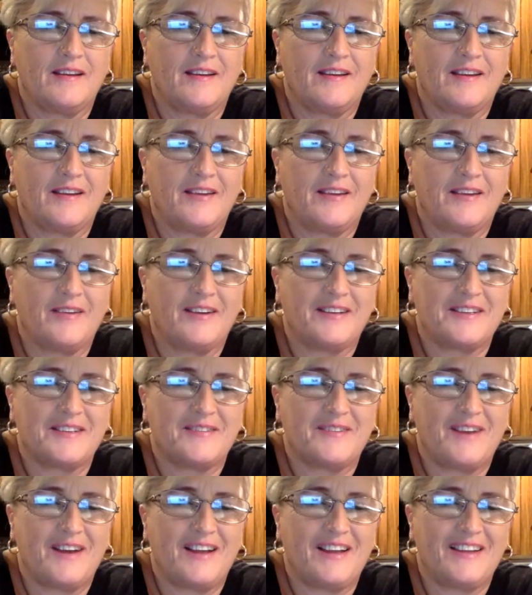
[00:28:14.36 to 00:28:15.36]
You want
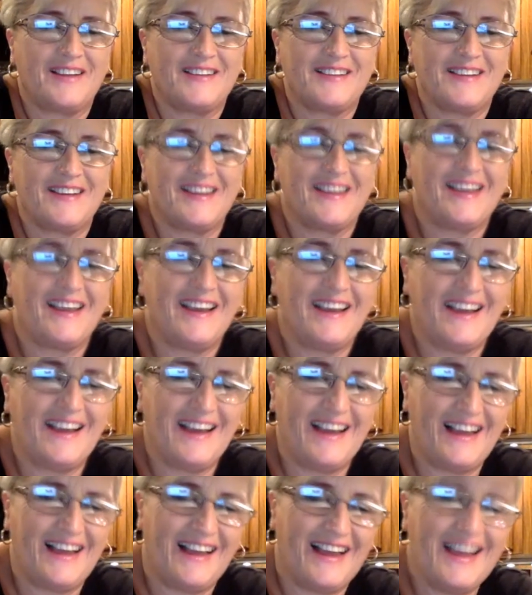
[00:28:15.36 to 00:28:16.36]
tamales?
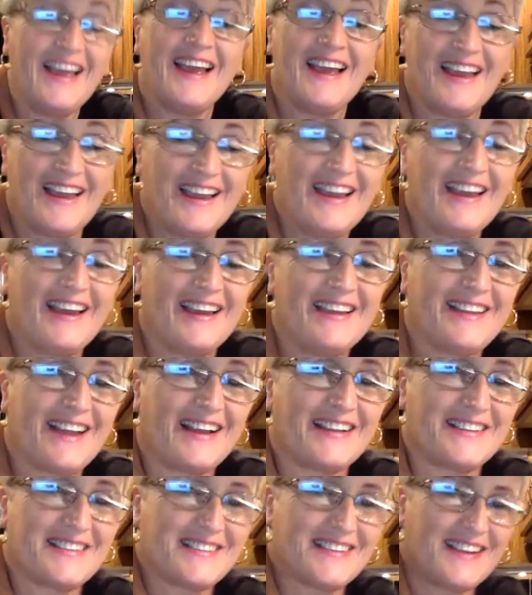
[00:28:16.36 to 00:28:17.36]

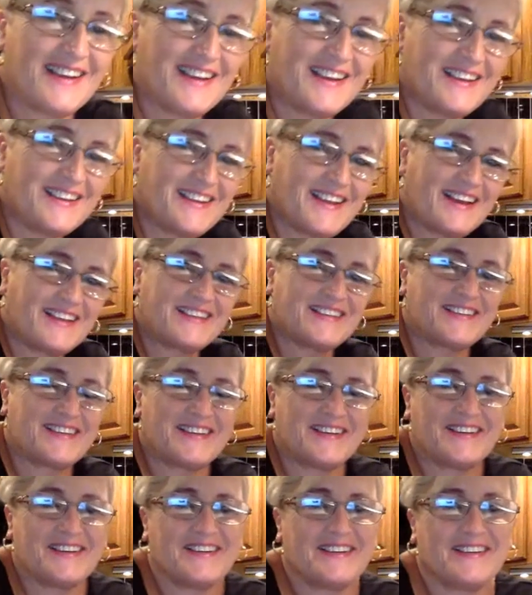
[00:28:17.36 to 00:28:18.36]
That's
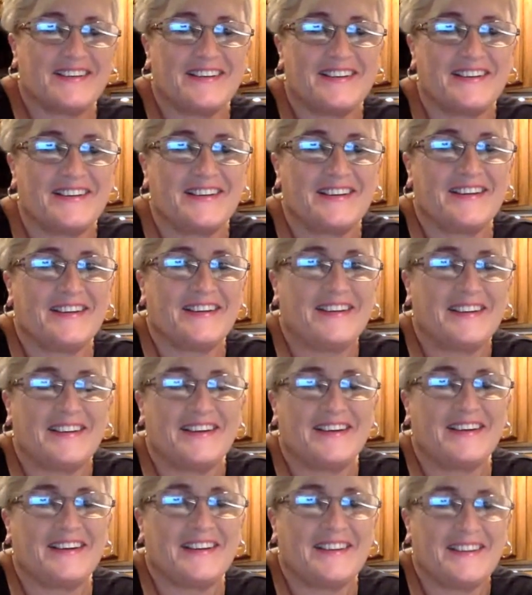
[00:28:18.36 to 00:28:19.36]
the
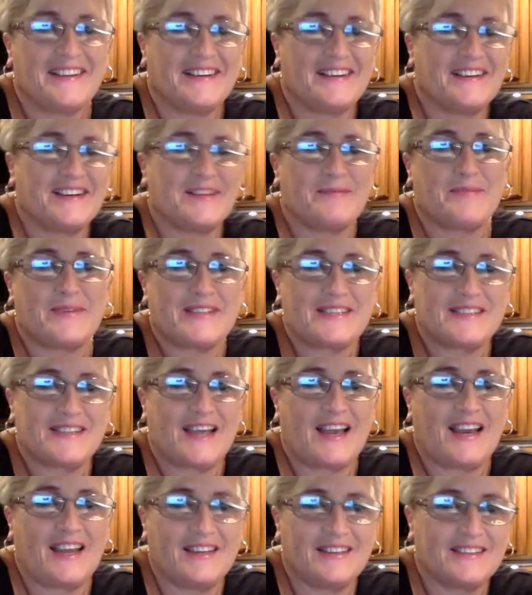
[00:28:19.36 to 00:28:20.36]

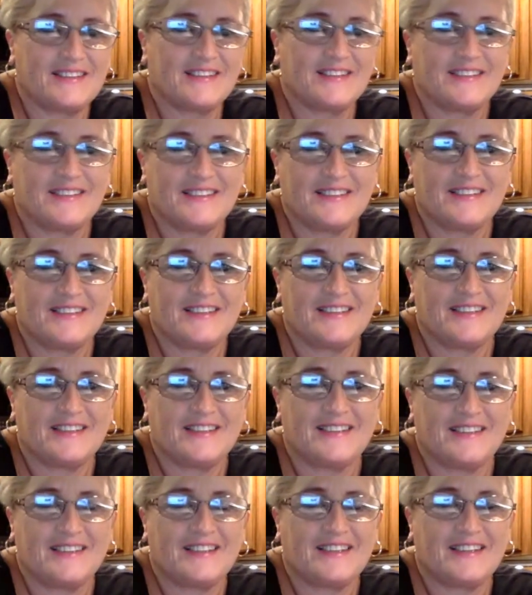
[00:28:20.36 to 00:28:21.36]
pastelas.
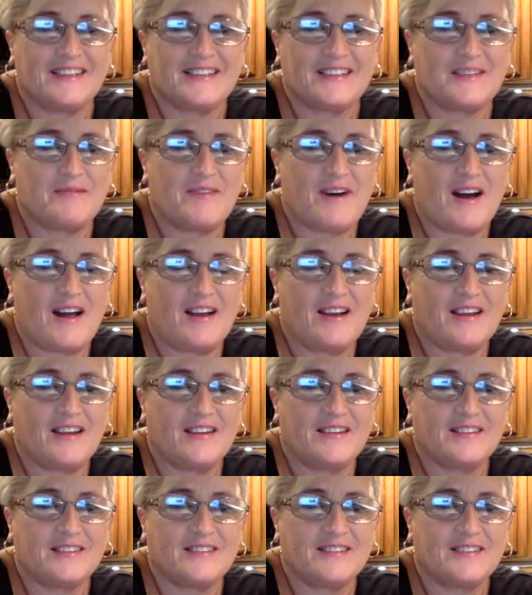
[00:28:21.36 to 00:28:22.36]
The
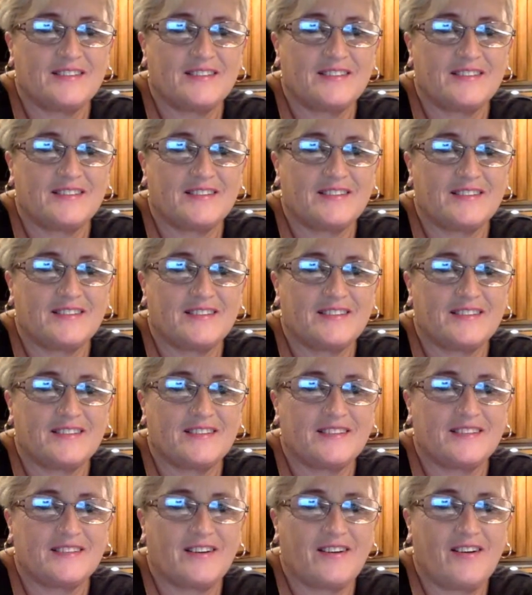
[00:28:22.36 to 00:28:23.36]
tamales.
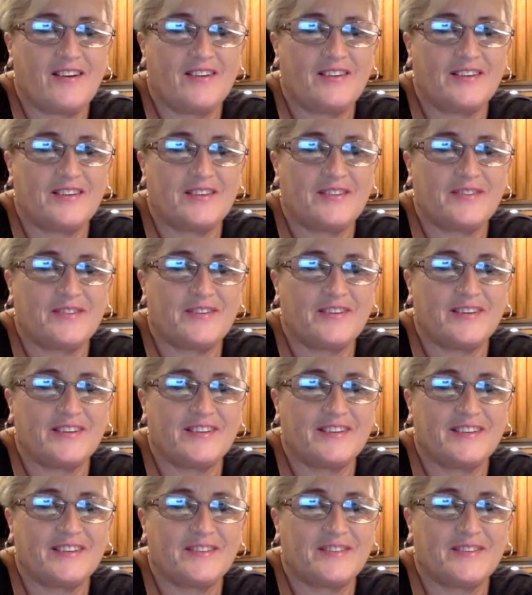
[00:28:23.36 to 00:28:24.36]
They're called different in
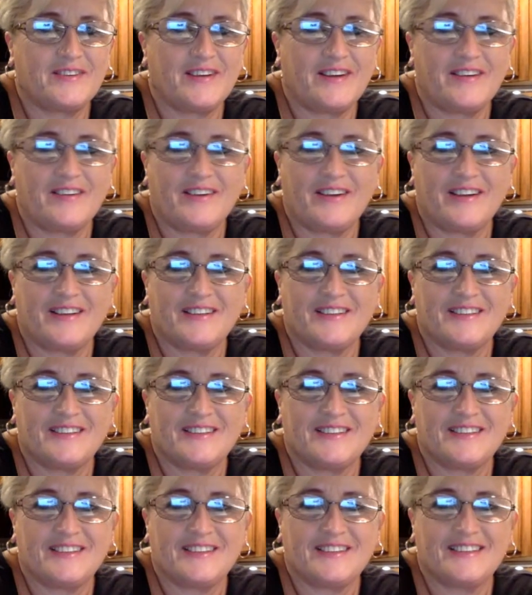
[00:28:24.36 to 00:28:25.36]
different
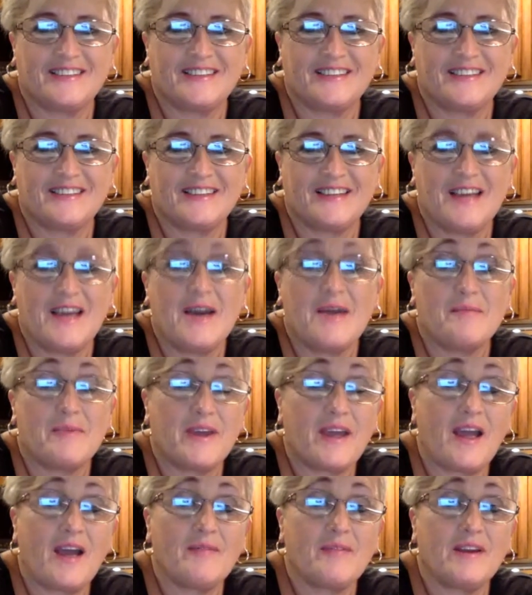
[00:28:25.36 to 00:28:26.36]
areas. But
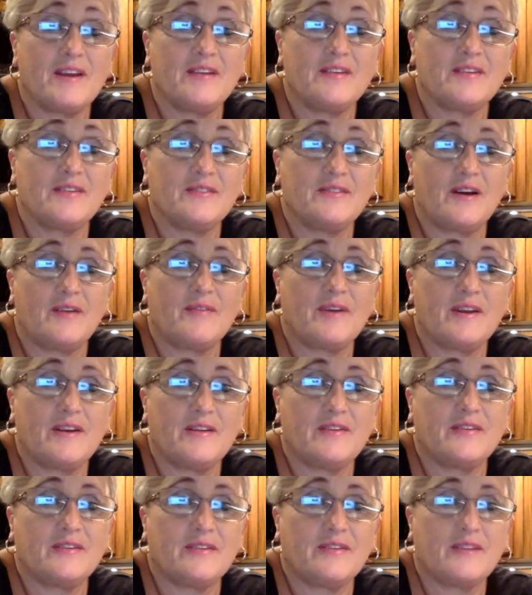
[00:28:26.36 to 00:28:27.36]
yeah, I'm gonna
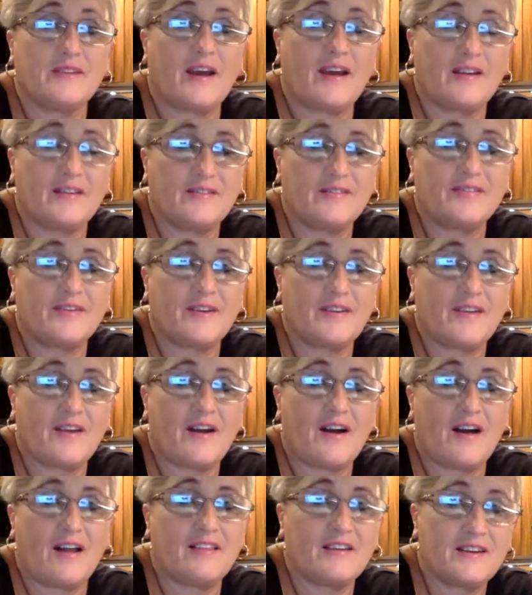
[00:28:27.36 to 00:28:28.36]
do that for the
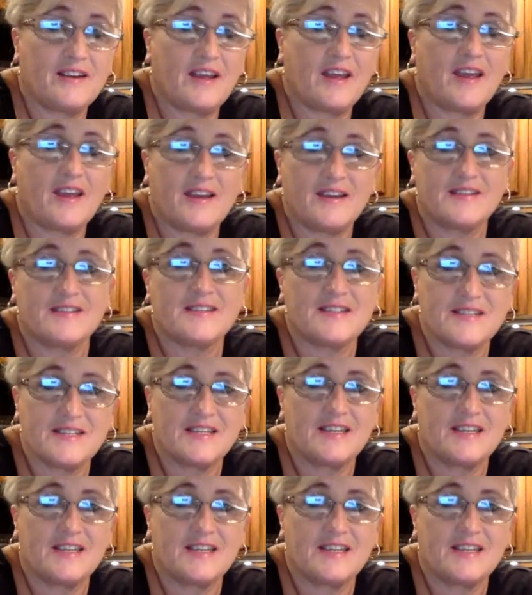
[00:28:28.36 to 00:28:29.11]
holidays.